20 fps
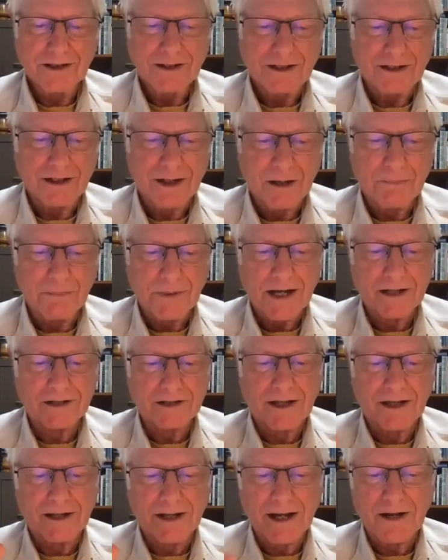And I packed
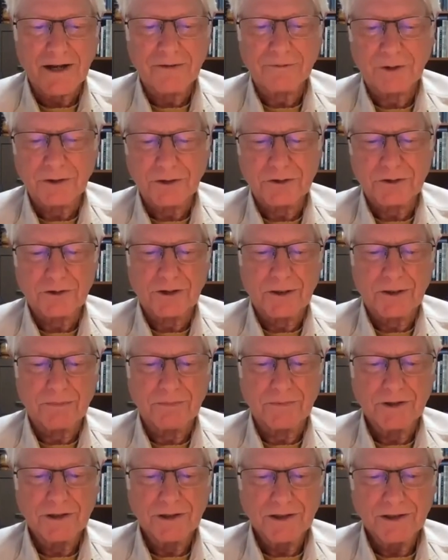that after a trip,
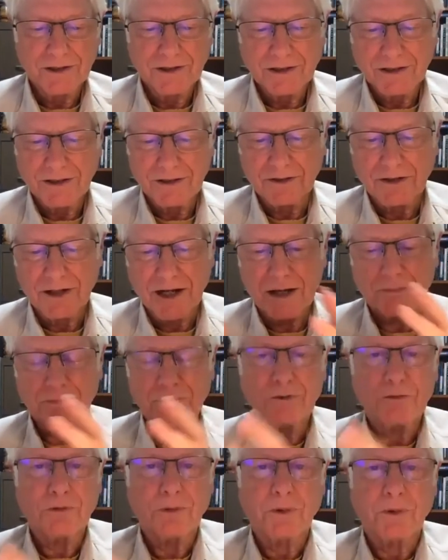not
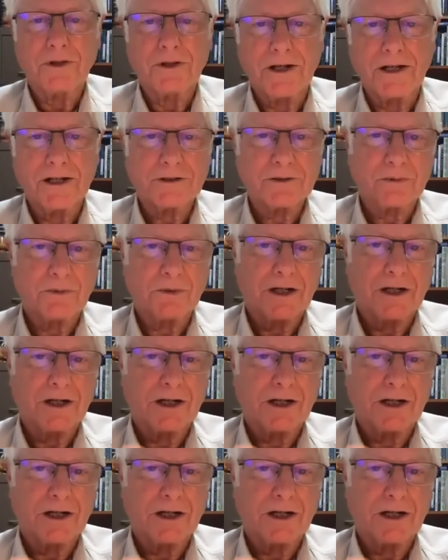before the next one.